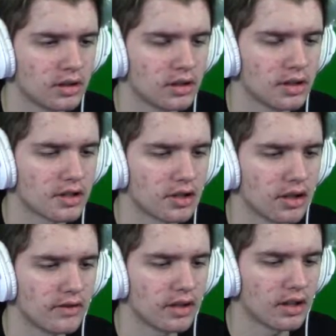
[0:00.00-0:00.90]
It's
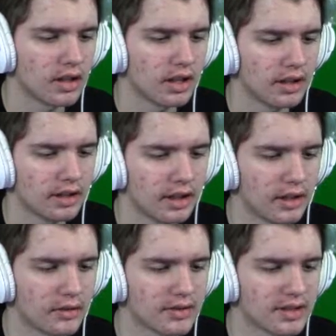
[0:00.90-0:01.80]
over nine
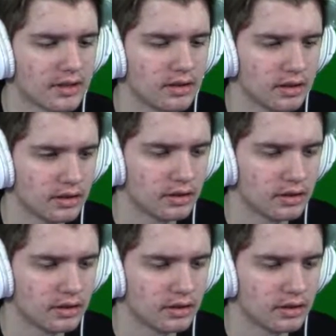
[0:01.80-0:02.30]
thousand.